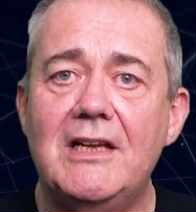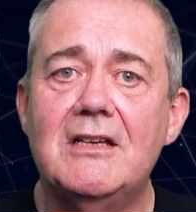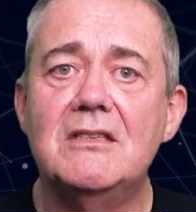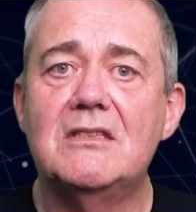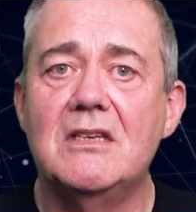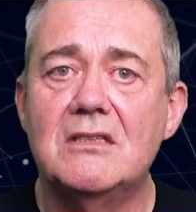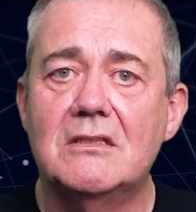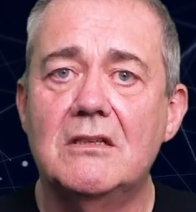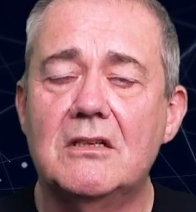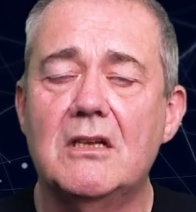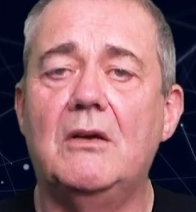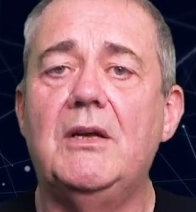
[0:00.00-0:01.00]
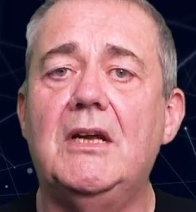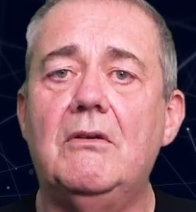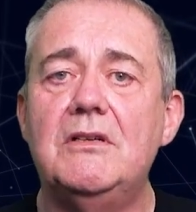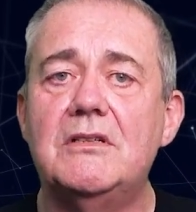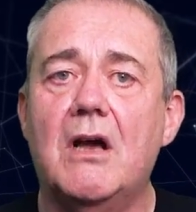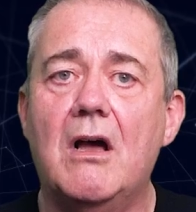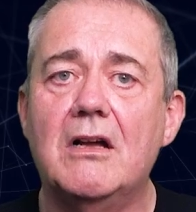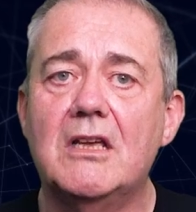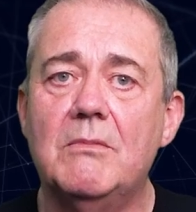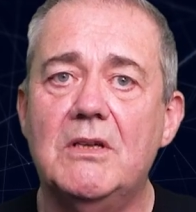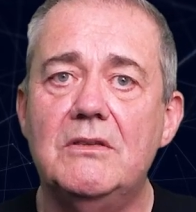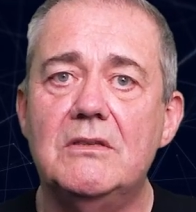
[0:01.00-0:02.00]
consistent, coherent
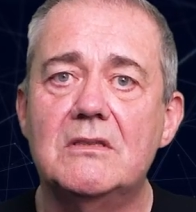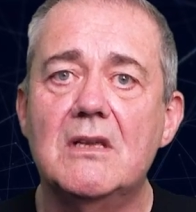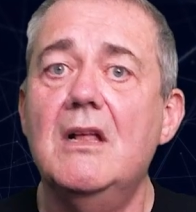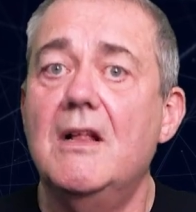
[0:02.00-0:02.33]
arguments.